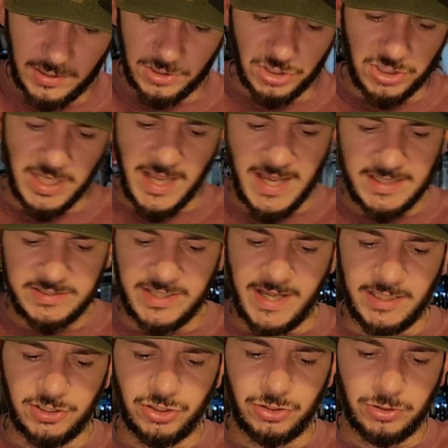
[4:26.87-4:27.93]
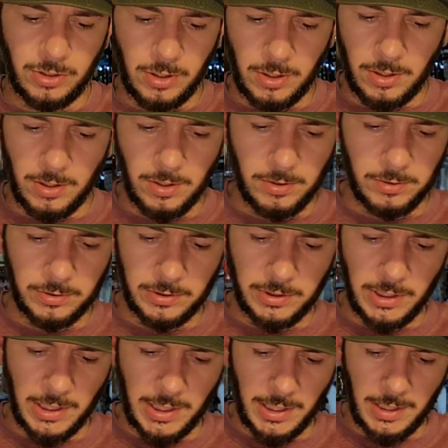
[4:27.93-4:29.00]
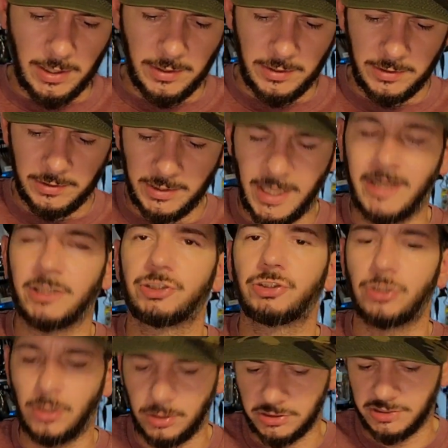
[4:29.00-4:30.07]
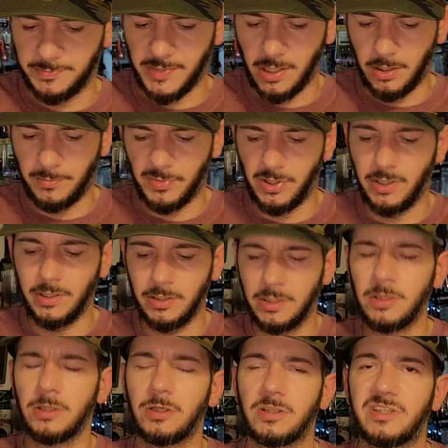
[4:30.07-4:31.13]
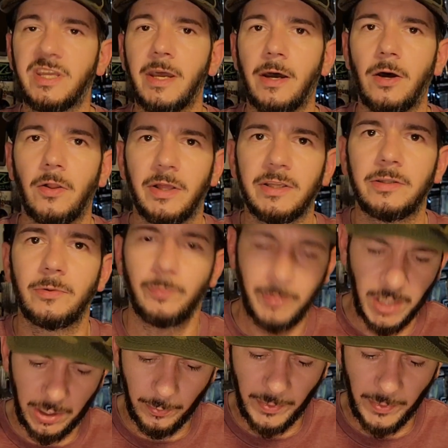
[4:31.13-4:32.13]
just has that strong, not a strong smell, but you can tell, like, by the